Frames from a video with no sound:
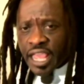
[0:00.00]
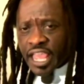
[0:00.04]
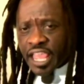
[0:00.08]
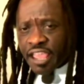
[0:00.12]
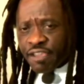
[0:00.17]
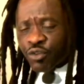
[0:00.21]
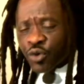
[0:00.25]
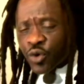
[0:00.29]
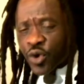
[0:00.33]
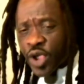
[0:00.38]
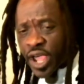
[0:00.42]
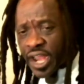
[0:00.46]

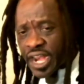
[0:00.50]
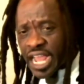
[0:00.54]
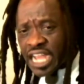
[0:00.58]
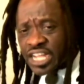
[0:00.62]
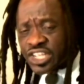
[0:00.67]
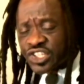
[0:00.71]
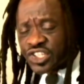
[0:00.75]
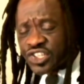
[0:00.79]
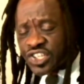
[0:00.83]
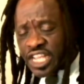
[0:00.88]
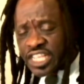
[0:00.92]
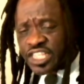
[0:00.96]
If you can
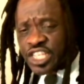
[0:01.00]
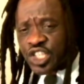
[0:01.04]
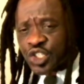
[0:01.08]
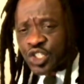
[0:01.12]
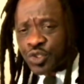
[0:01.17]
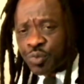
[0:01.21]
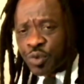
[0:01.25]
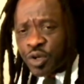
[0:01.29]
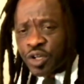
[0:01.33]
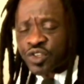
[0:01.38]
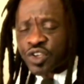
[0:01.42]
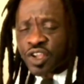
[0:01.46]
address the
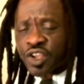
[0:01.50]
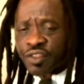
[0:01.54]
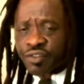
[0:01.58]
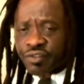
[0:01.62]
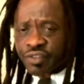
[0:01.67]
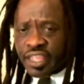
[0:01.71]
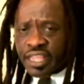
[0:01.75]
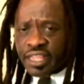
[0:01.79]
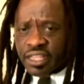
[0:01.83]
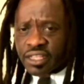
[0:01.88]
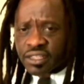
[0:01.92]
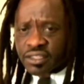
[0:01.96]
spiritual
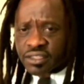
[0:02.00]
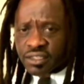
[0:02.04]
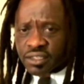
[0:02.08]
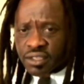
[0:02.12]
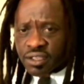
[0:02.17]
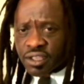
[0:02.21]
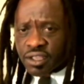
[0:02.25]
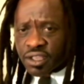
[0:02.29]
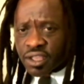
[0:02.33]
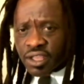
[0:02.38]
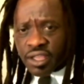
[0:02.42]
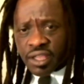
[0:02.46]
things,
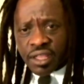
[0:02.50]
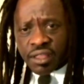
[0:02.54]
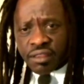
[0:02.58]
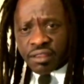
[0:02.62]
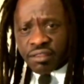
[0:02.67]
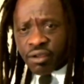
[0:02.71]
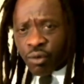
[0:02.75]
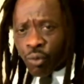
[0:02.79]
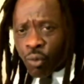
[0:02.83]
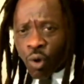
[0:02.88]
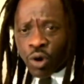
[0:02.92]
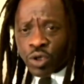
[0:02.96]

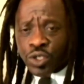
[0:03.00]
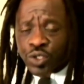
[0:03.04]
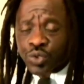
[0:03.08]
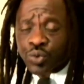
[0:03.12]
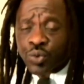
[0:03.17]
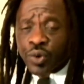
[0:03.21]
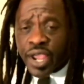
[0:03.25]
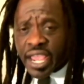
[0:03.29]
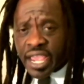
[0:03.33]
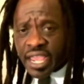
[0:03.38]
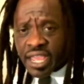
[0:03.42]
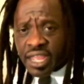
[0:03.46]
the wars
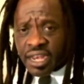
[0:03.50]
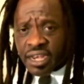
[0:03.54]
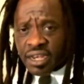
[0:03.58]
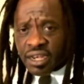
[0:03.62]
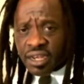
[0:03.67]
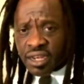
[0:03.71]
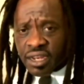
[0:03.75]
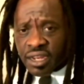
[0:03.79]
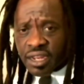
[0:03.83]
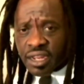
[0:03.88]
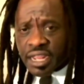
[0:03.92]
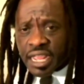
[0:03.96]
will
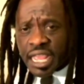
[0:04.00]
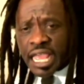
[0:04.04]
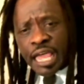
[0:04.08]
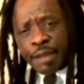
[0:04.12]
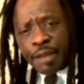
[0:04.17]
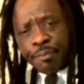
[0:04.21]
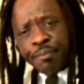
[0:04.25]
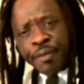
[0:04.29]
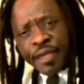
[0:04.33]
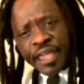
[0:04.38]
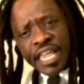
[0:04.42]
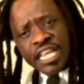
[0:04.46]
end.
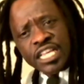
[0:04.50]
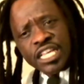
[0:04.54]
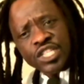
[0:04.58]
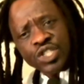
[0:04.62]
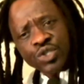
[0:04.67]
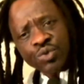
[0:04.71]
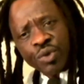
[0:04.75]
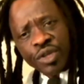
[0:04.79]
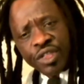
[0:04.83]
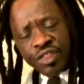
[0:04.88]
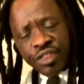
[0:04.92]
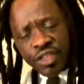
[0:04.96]
It begins
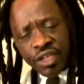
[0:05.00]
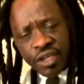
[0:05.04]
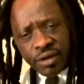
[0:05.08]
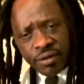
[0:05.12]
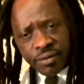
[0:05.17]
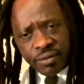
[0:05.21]
with you.